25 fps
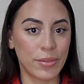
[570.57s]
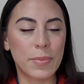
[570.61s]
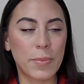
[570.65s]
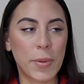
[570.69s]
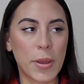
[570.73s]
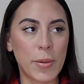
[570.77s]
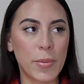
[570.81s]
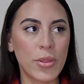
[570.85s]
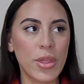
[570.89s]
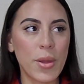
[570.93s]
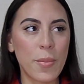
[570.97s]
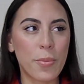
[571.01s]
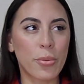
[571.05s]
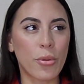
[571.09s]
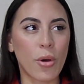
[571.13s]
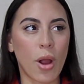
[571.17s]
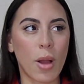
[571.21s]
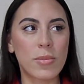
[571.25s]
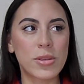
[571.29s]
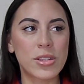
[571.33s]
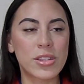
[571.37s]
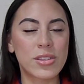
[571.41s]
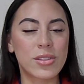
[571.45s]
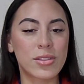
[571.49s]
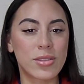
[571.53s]
People that
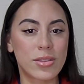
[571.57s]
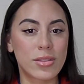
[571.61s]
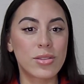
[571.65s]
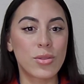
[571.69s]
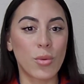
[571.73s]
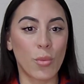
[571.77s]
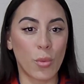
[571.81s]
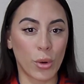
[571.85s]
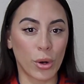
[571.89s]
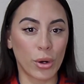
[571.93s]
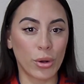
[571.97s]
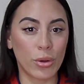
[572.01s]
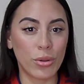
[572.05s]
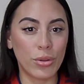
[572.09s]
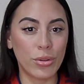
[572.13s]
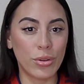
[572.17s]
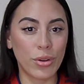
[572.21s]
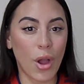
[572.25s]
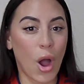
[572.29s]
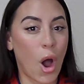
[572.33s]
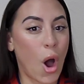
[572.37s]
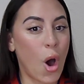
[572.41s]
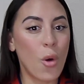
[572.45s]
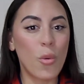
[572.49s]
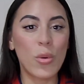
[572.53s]
promise the world
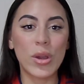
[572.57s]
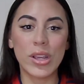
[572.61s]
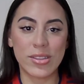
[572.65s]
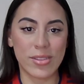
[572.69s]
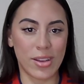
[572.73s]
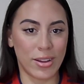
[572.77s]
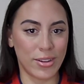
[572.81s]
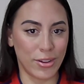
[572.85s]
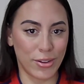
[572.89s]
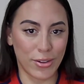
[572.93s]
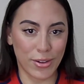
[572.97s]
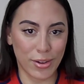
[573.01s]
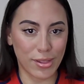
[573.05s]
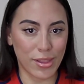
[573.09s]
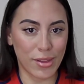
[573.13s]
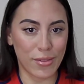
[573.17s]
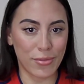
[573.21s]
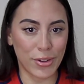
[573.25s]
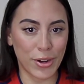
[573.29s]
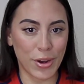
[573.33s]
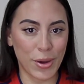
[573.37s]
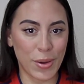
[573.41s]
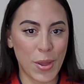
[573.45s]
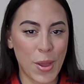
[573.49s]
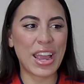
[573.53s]
always
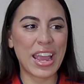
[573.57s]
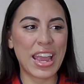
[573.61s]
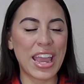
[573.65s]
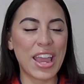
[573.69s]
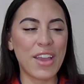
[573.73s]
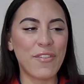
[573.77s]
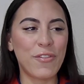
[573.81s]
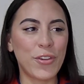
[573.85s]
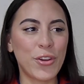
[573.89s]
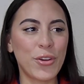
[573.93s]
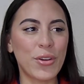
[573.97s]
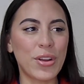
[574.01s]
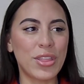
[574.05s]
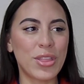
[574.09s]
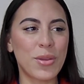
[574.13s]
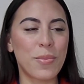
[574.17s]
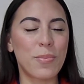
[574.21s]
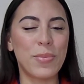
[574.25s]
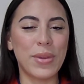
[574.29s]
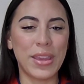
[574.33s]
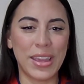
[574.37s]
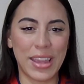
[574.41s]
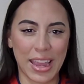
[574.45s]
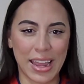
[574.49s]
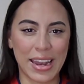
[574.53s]
underdeliver. If you're in the
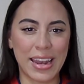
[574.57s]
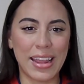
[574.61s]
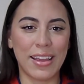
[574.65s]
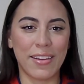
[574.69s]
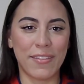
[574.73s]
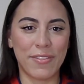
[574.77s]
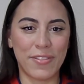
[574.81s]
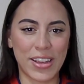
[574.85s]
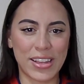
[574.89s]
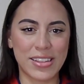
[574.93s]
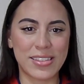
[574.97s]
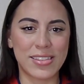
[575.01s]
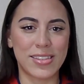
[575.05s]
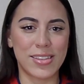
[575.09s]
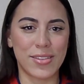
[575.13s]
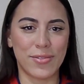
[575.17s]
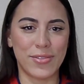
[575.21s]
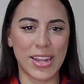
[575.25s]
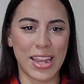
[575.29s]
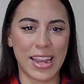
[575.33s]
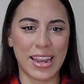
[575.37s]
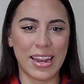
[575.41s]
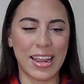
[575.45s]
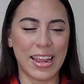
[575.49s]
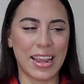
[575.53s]
beginning phases of
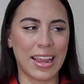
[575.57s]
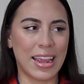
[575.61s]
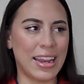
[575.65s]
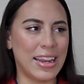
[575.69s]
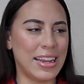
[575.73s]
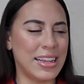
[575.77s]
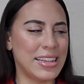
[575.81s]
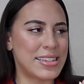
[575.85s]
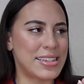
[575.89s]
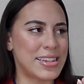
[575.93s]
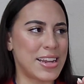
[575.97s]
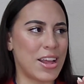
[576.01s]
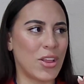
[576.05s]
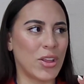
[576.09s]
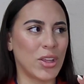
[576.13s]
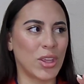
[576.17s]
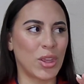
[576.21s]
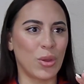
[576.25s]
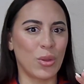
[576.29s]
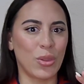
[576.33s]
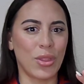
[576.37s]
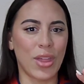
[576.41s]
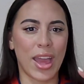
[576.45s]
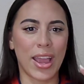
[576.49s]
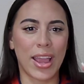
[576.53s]
dating and he's telling
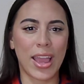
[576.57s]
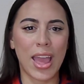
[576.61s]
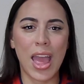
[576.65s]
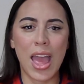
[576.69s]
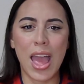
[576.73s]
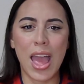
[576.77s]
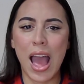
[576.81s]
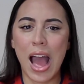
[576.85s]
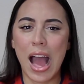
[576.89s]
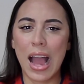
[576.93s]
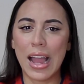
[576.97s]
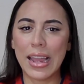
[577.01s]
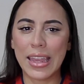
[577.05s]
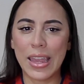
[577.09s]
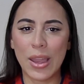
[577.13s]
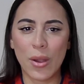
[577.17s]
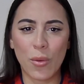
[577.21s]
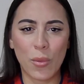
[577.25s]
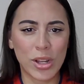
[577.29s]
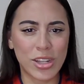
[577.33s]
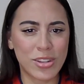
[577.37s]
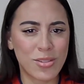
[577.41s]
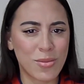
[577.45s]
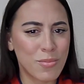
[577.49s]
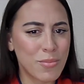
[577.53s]
you like I can't
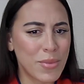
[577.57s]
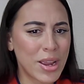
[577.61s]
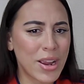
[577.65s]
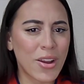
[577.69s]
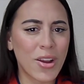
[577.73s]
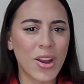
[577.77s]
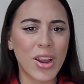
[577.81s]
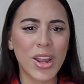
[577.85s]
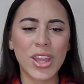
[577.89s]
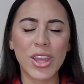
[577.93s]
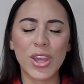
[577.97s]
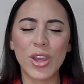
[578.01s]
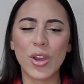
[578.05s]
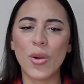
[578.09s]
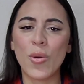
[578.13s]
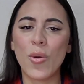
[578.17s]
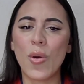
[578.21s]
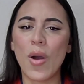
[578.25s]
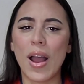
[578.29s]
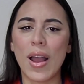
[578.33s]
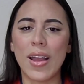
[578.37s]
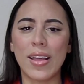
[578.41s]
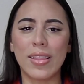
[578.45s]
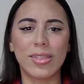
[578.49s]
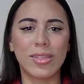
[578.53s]
wait to marry you,
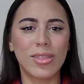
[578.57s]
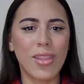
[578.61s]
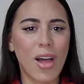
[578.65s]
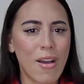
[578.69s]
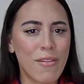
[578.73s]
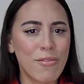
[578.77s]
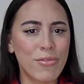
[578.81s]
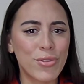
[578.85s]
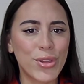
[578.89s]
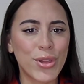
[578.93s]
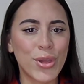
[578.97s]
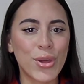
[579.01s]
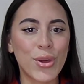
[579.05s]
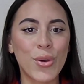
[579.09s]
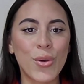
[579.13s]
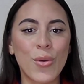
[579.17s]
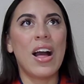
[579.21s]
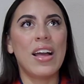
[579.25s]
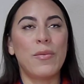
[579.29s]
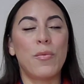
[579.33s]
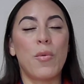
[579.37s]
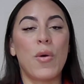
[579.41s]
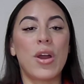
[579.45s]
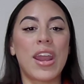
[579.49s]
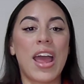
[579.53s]
I love you,
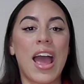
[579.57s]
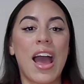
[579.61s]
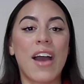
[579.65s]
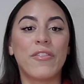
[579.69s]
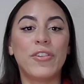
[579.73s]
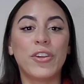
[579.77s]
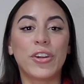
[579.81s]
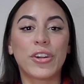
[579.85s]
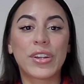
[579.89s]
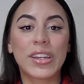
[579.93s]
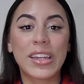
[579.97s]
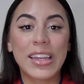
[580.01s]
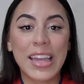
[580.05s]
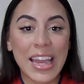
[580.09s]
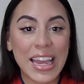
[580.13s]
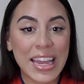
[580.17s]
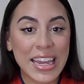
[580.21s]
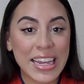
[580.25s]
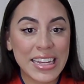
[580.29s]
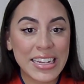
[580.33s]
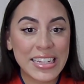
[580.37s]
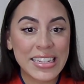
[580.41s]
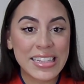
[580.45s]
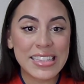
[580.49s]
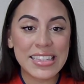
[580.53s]
I want to have your
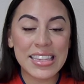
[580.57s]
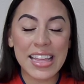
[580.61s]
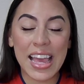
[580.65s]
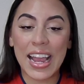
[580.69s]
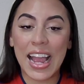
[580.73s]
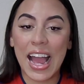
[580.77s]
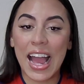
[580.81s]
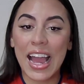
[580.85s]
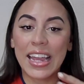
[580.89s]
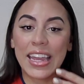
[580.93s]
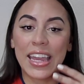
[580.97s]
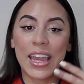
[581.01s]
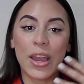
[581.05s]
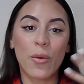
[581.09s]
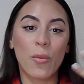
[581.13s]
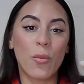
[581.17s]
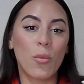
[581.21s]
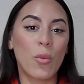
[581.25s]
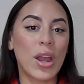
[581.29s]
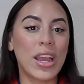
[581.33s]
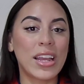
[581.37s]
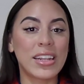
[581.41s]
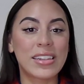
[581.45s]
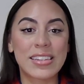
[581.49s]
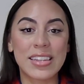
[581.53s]
kids, like I can't
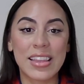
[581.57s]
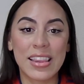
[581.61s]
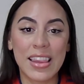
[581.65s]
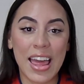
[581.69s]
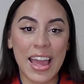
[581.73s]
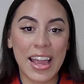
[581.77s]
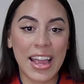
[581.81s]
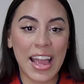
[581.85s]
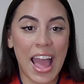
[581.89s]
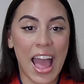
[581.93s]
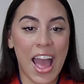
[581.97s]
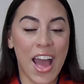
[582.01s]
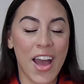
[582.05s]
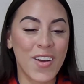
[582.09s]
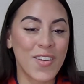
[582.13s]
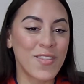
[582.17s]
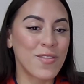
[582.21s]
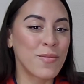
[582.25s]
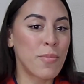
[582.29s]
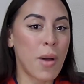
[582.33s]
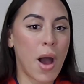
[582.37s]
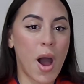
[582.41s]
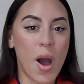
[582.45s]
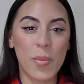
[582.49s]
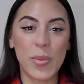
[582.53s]
wait to like have
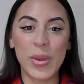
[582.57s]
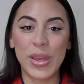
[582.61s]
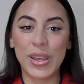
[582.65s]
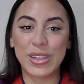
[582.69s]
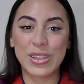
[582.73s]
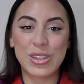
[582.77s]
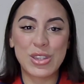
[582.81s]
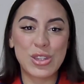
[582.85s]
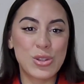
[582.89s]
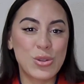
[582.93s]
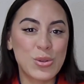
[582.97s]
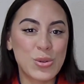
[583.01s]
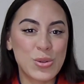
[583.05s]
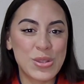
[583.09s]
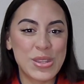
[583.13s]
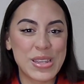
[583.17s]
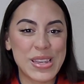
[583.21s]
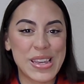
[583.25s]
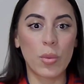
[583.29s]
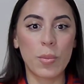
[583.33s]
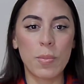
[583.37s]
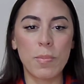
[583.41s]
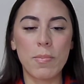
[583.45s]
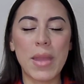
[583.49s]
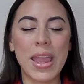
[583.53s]
Bobby and
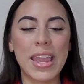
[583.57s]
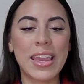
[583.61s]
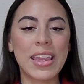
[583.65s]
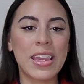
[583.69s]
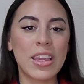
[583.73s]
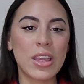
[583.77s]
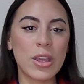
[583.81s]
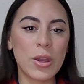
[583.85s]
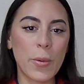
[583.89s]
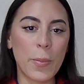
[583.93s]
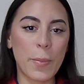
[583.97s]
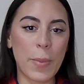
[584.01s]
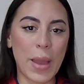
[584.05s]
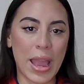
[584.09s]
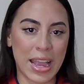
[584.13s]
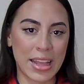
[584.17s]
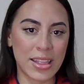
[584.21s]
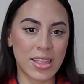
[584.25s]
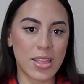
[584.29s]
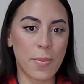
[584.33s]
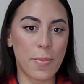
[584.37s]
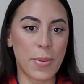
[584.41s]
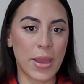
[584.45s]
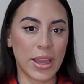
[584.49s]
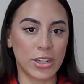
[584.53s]
Susie, making you paint
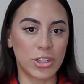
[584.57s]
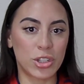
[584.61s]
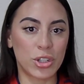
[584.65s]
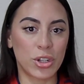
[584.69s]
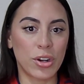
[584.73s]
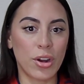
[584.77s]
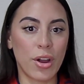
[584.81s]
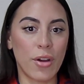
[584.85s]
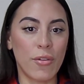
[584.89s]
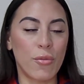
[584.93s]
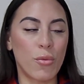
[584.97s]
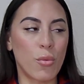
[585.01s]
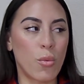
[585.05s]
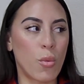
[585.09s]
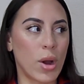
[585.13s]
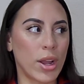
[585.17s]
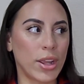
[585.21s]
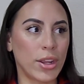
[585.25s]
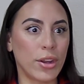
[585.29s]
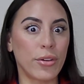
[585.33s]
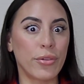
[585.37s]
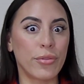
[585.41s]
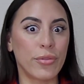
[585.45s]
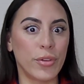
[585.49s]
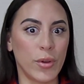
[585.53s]
the picture of what
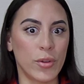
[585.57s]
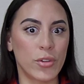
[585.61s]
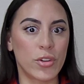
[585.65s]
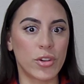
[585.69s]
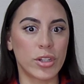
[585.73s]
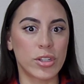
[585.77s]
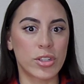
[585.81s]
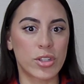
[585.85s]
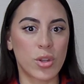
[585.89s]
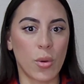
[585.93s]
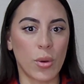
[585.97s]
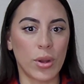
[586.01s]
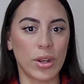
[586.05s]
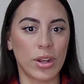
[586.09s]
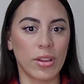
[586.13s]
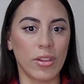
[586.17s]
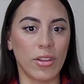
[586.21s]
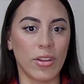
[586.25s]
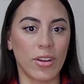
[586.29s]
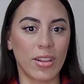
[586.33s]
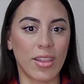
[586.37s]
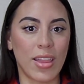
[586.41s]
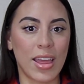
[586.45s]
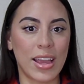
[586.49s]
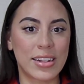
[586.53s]
your future is going to
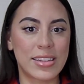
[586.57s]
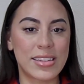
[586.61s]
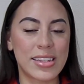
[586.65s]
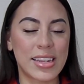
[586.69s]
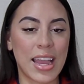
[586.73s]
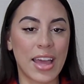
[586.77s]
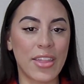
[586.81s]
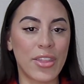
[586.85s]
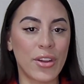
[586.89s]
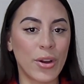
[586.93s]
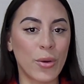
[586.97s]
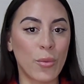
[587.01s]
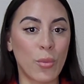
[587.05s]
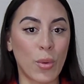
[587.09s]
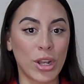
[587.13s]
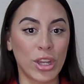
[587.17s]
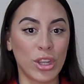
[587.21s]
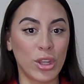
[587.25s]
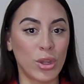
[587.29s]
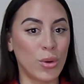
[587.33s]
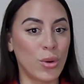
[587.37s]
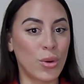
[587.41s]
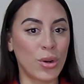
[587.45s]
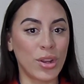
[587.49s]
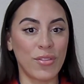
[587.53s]
look like together when
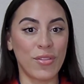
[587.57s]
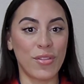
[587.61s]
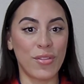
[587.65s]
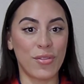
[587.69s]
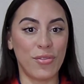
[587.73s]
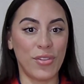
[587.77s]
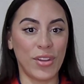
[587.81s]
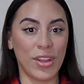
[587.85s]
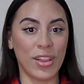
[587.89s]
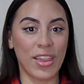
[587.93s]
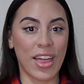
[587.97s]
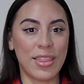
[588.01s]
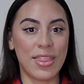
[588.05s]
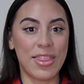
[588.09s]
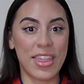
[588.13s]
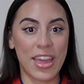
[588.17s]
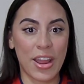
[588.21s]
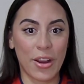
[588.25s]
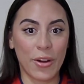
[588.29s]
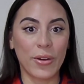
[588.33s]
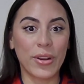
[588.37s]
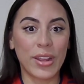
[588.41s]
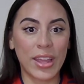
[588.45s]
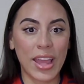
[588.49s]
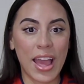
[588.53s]
you don't even feel like
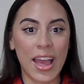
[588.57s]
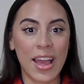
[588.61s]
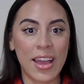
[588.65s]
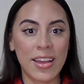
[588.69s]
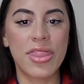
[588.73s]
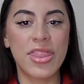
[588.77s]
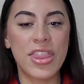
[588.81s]
there yet.